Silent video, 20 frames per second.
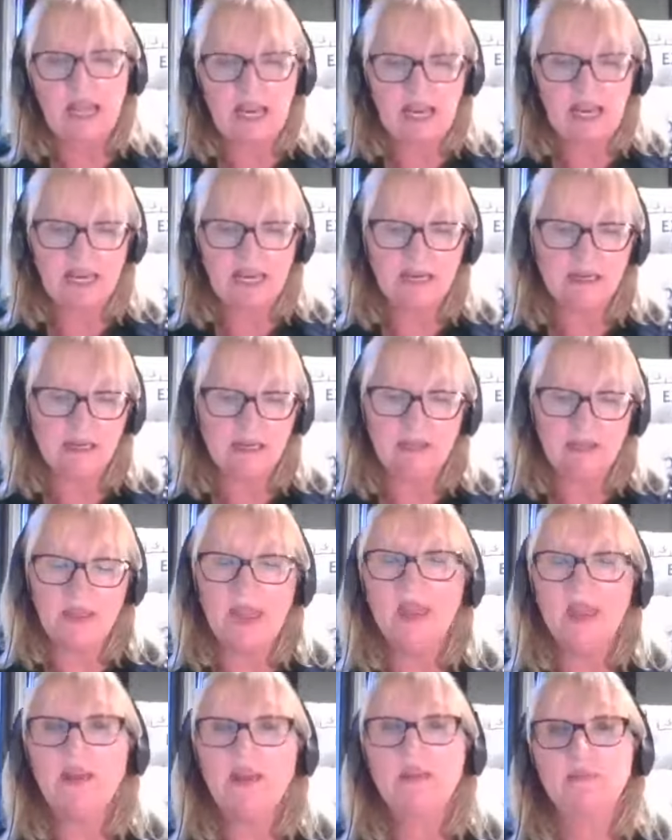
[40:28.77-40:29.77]
in
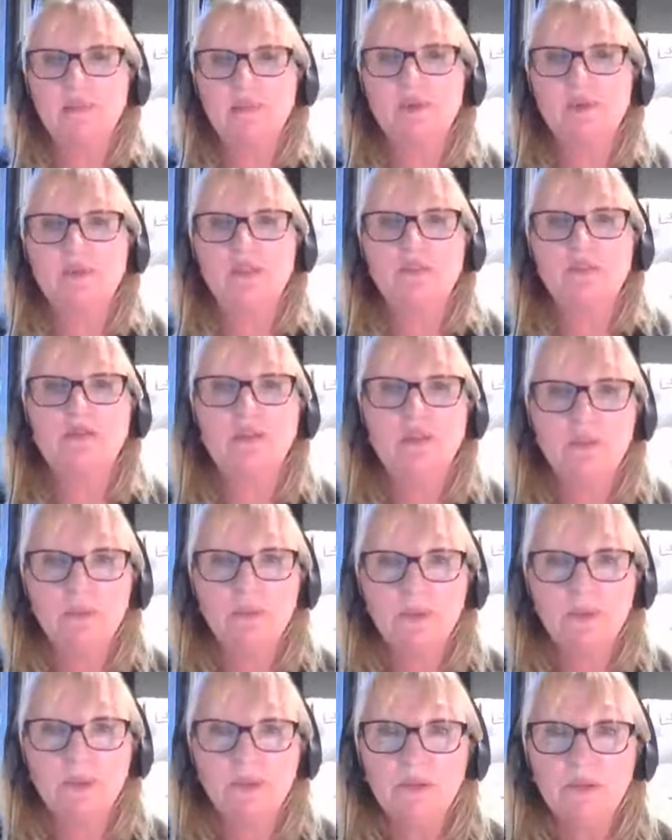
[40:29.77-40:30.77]
their sport of
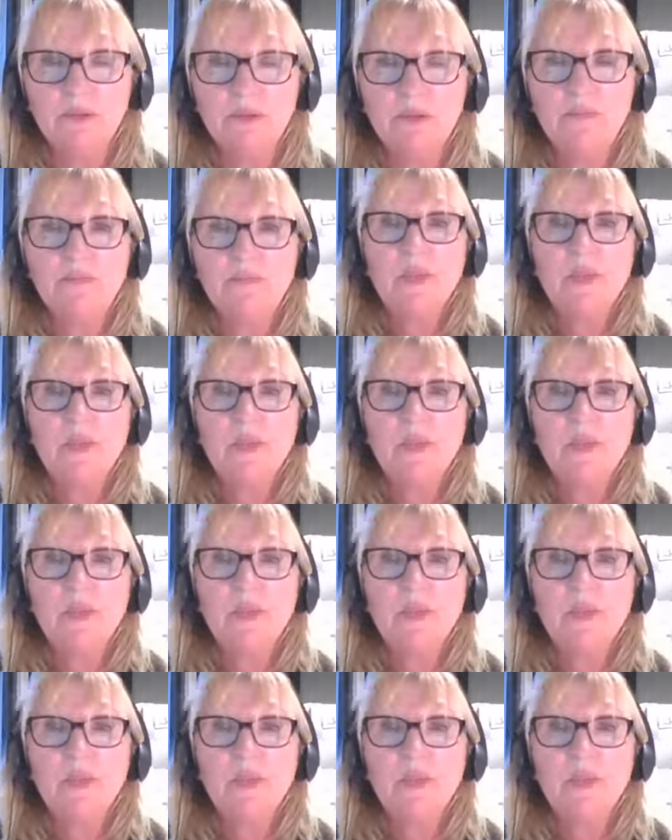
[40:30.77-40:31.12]
football,